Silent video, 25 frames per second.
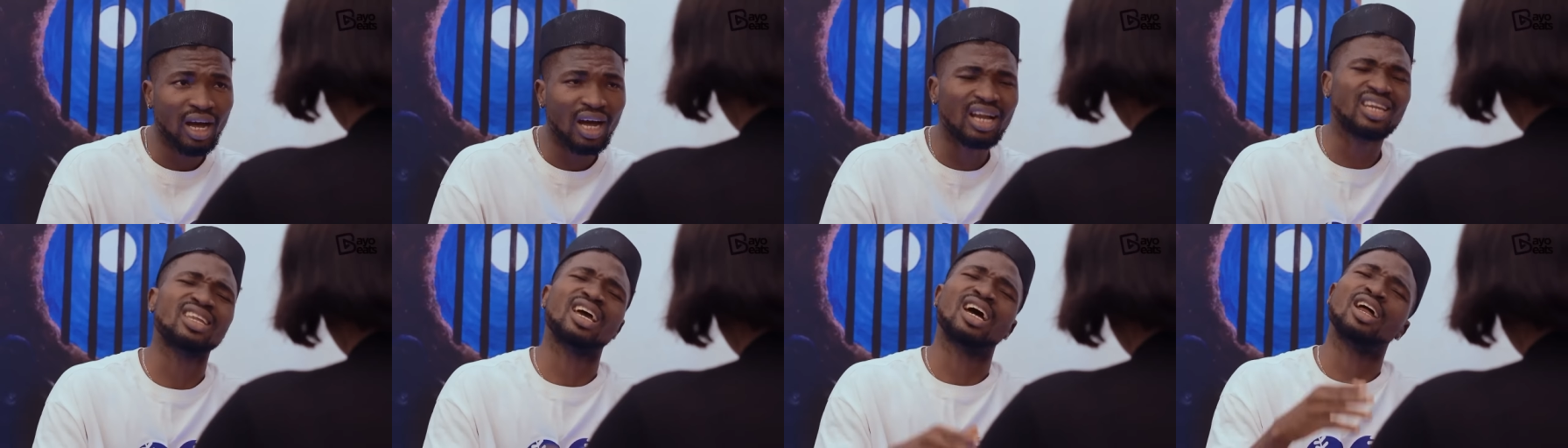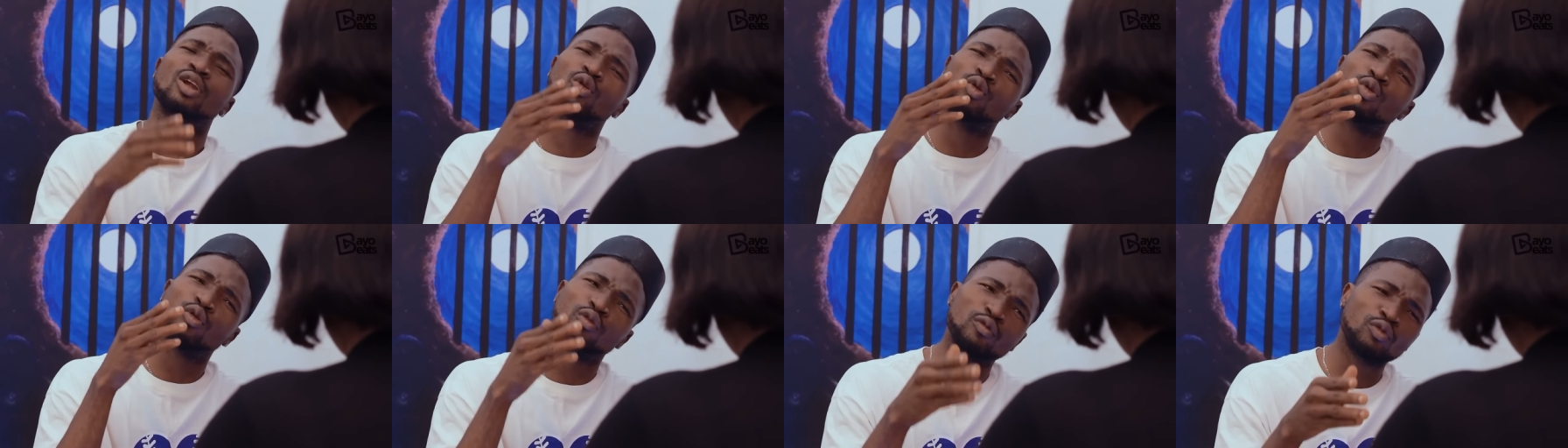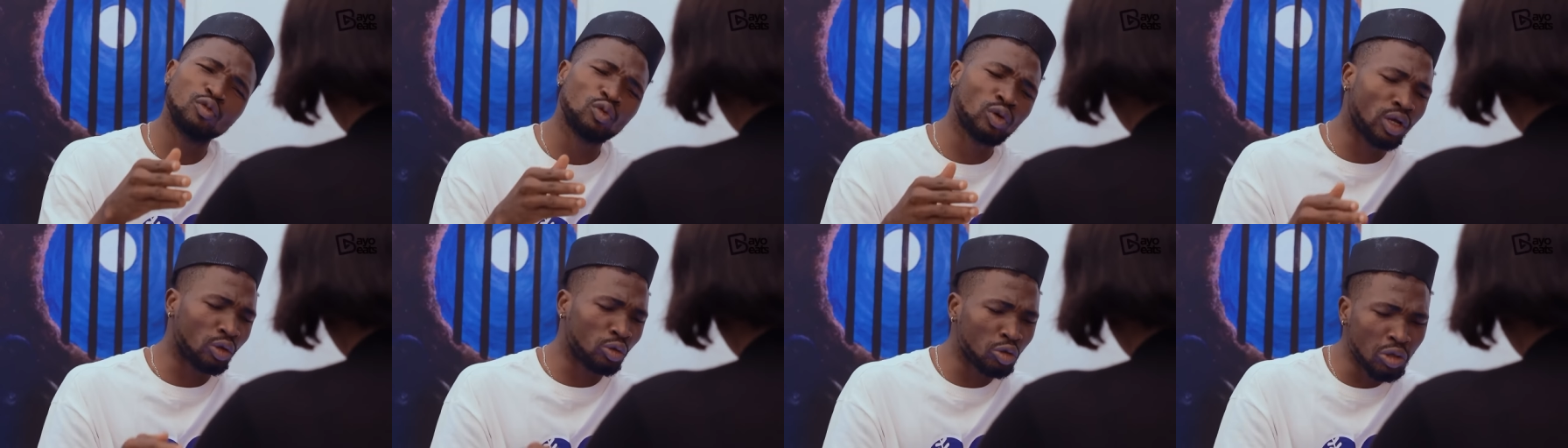Annie, I love
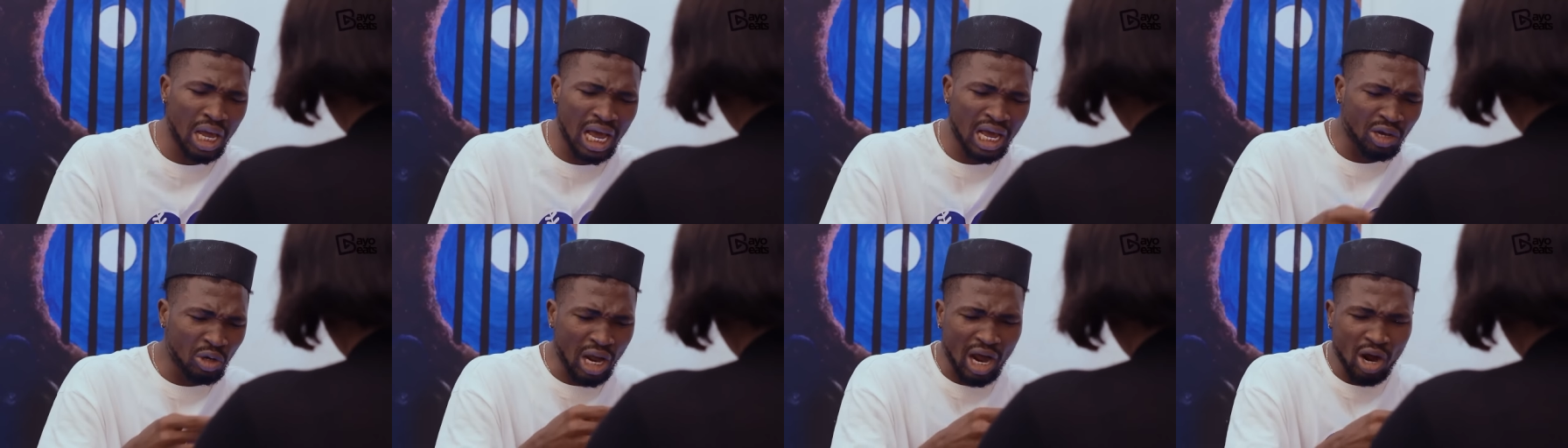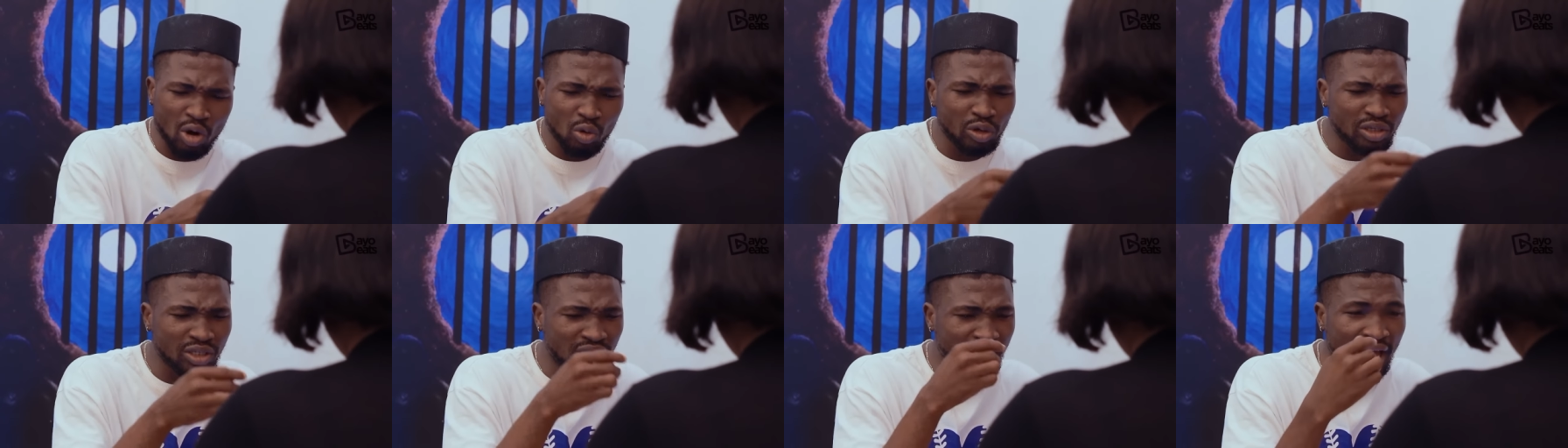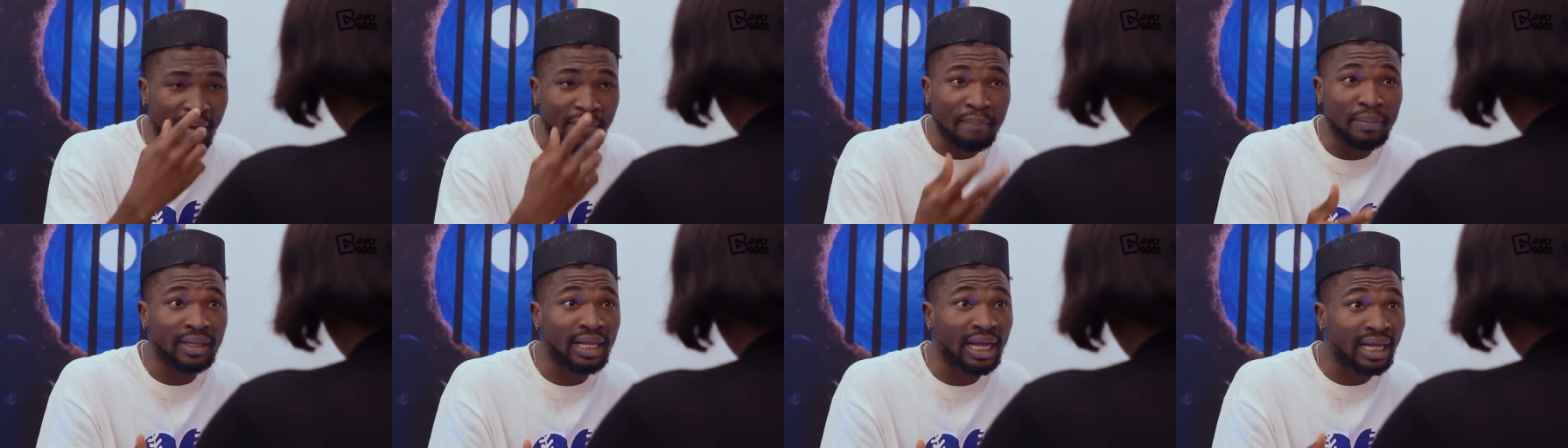you now. I, I always
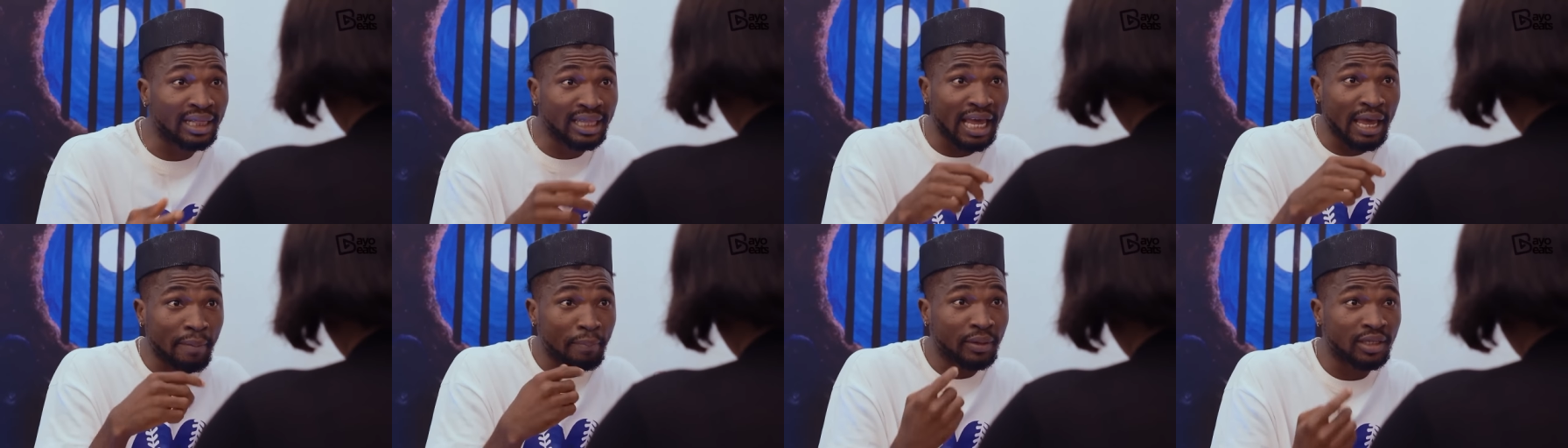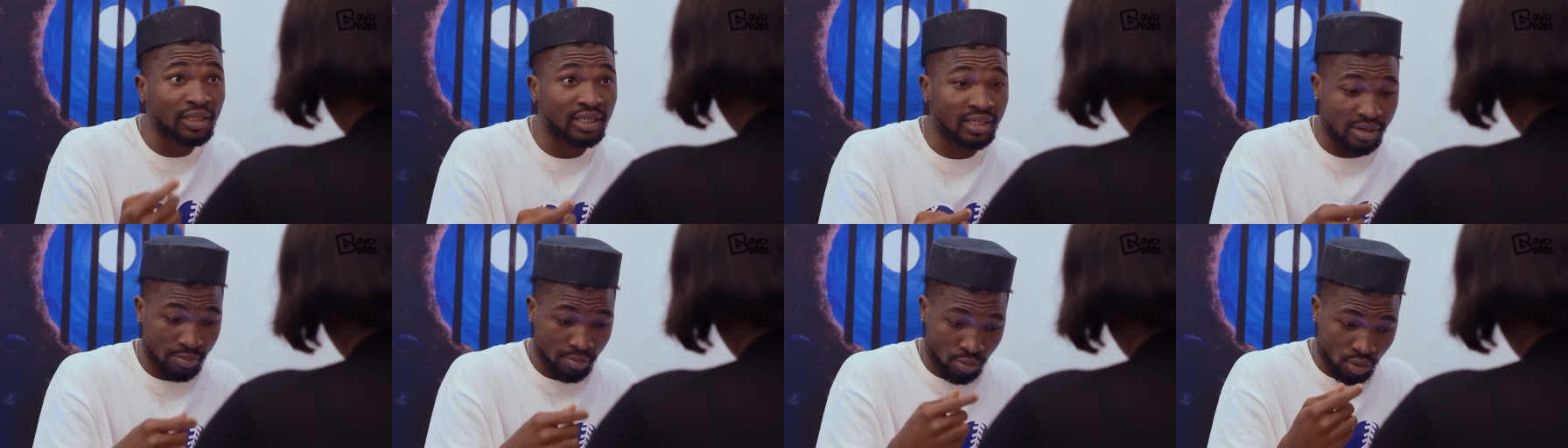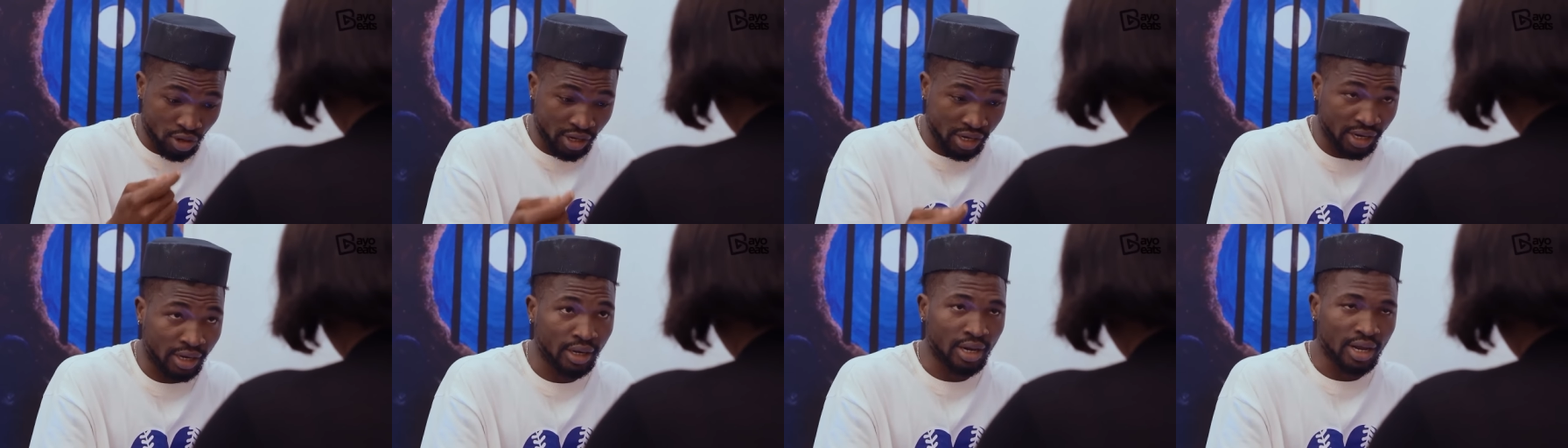type it. I type it in the
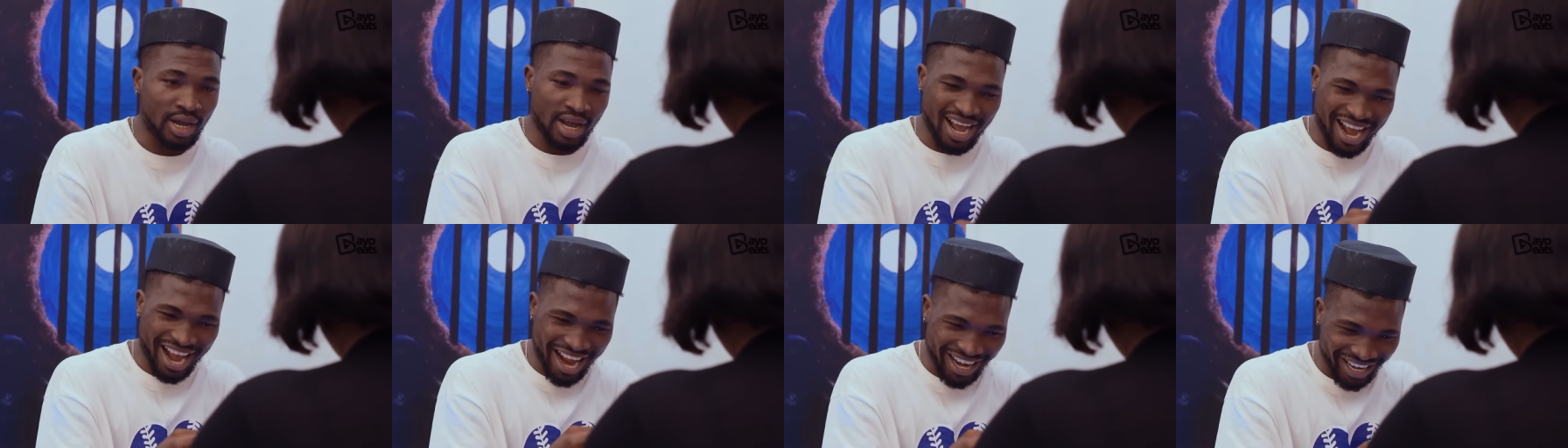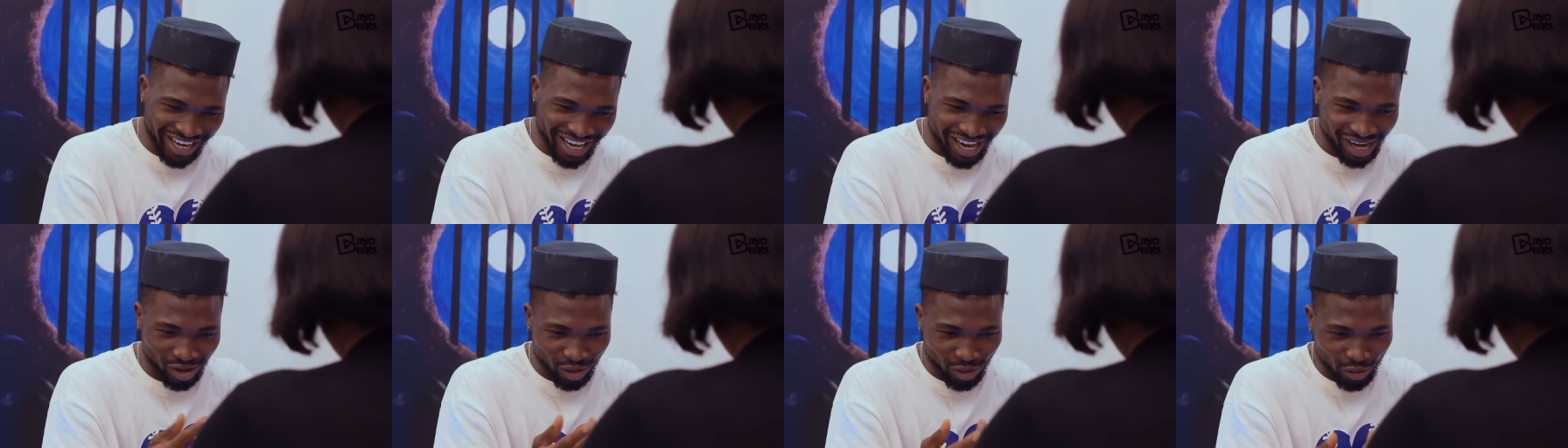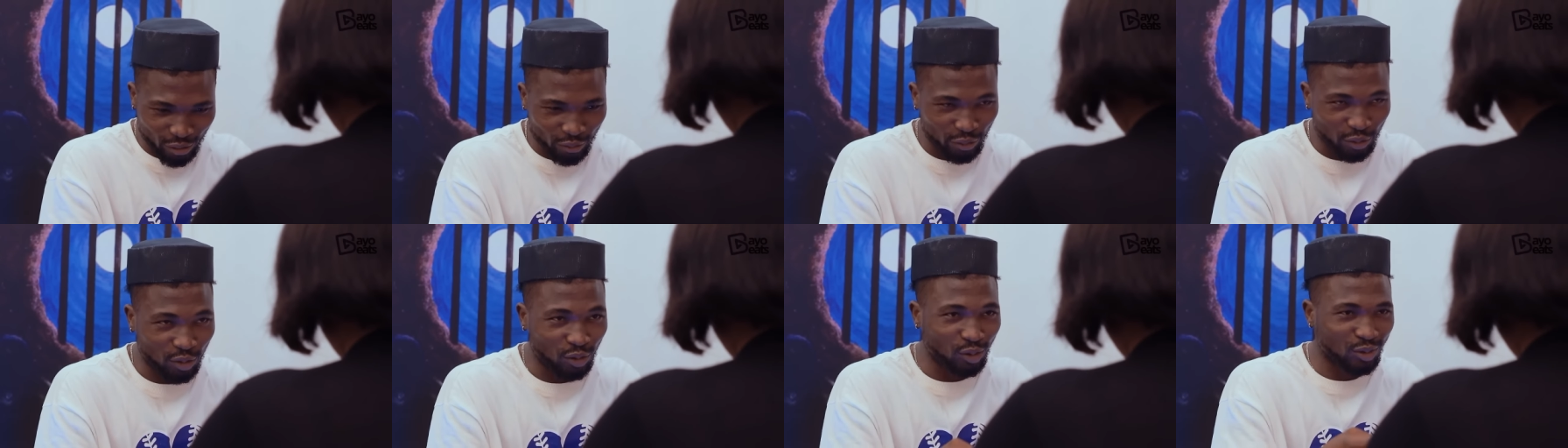morning. Annie, I
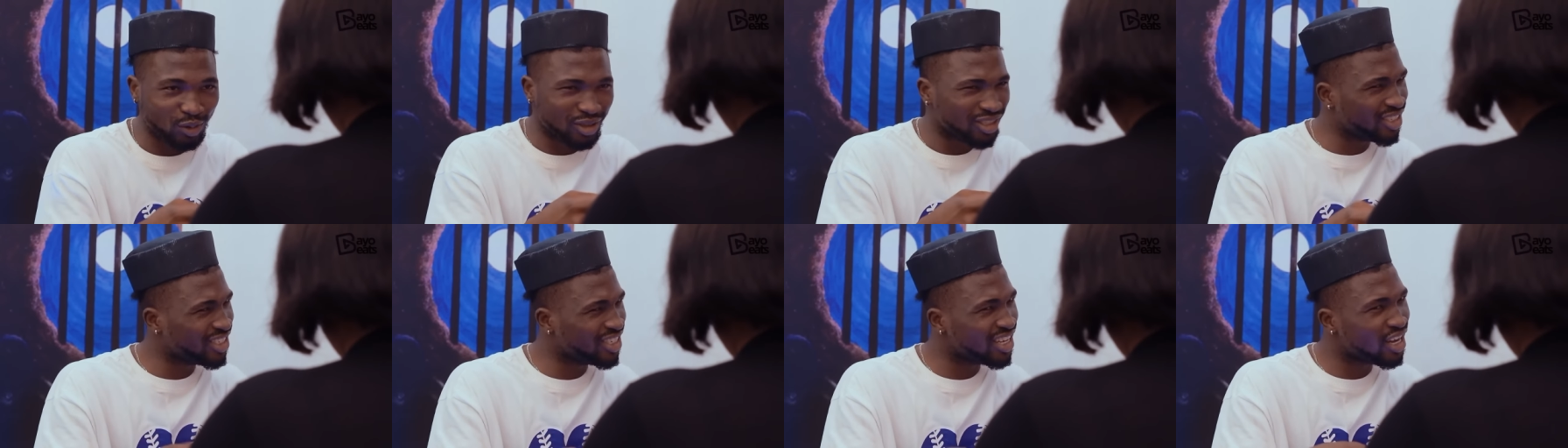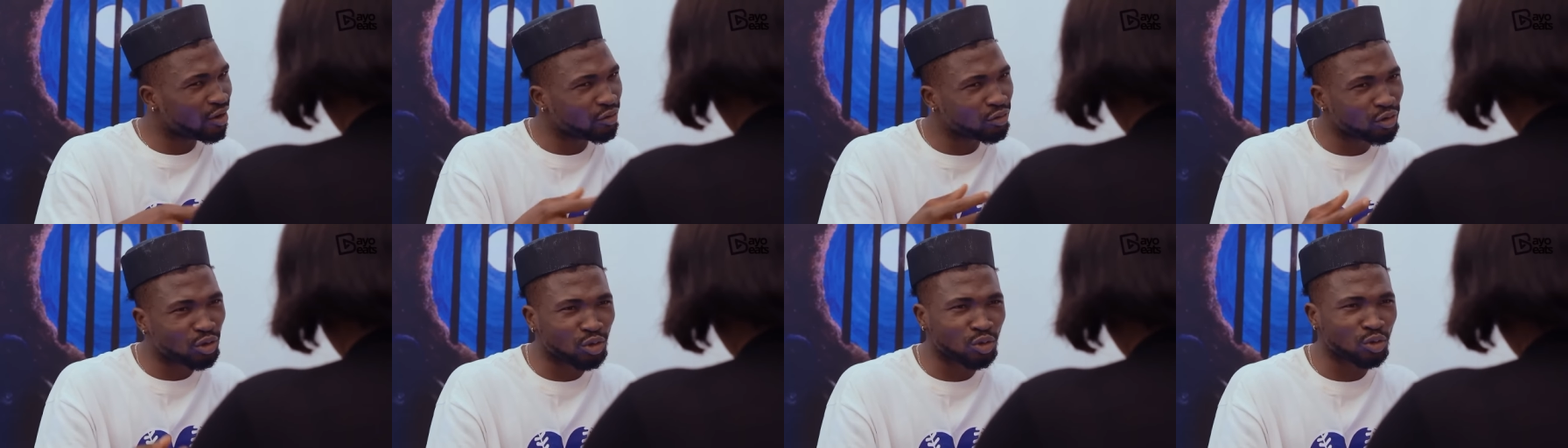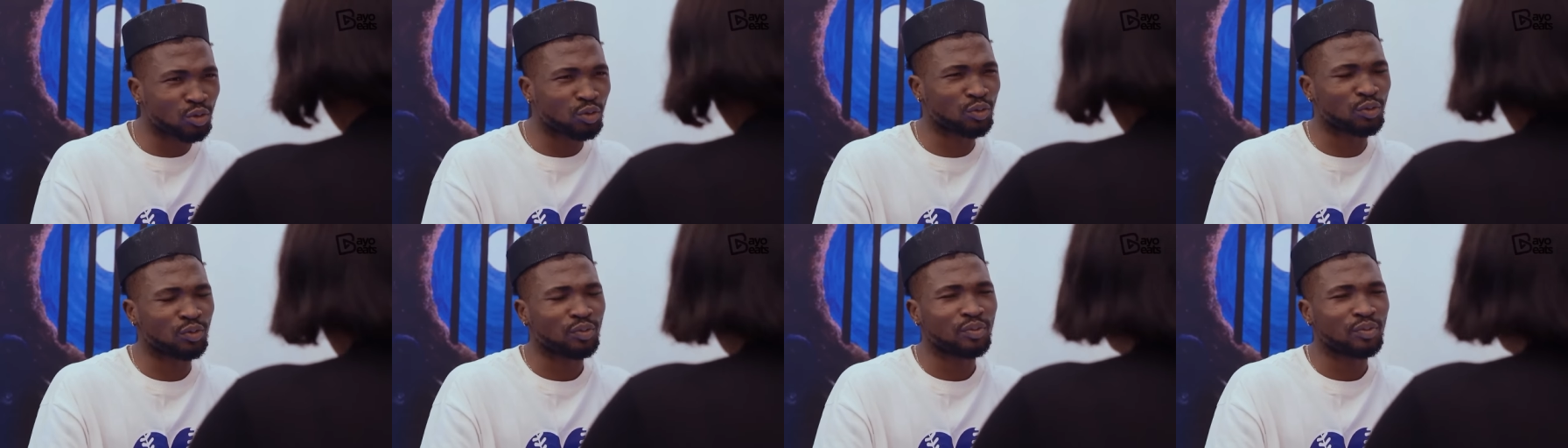love you. In the afternoon.